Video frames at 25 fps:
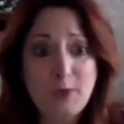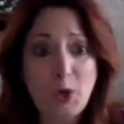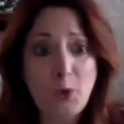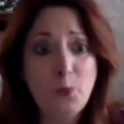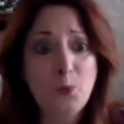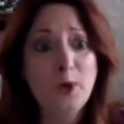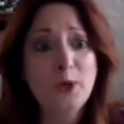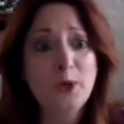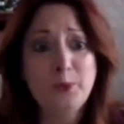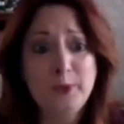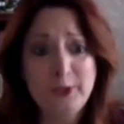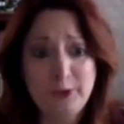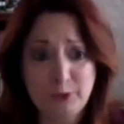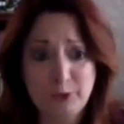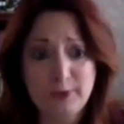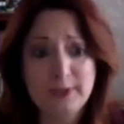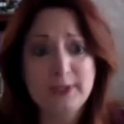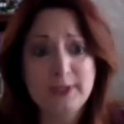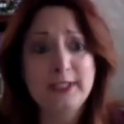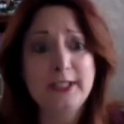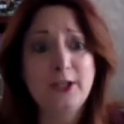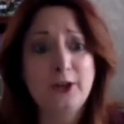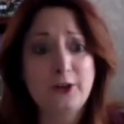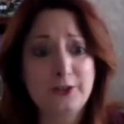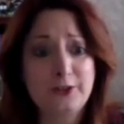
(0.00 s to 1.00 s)
what we
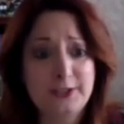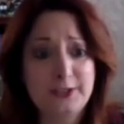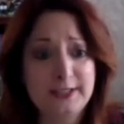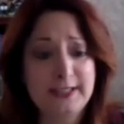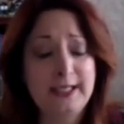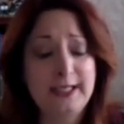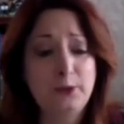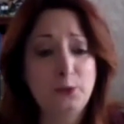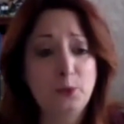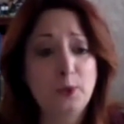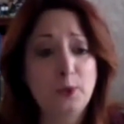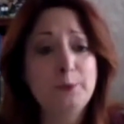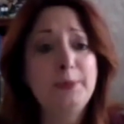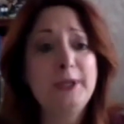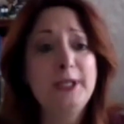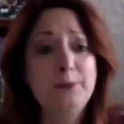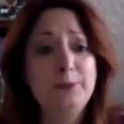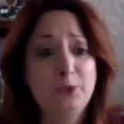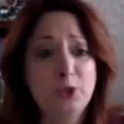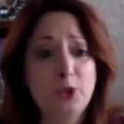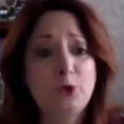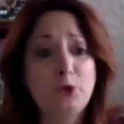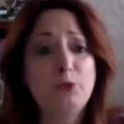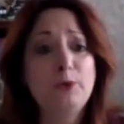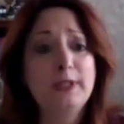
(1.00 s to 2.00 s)
really are seeing, what
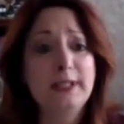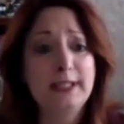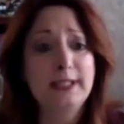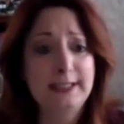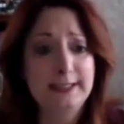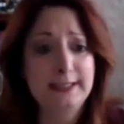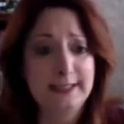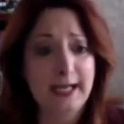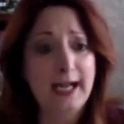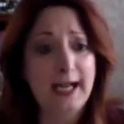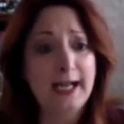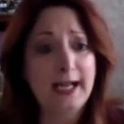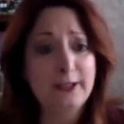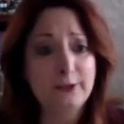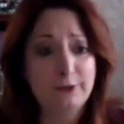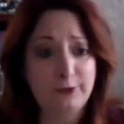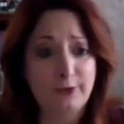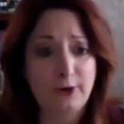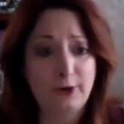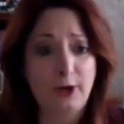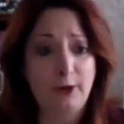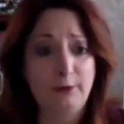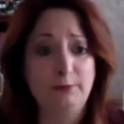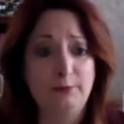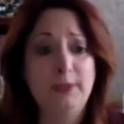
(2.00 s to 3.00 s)
people are really dying
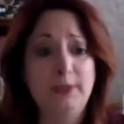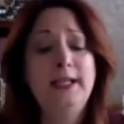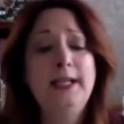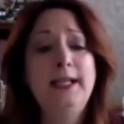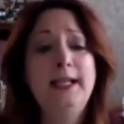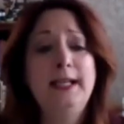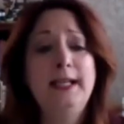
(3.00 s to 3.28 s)
from,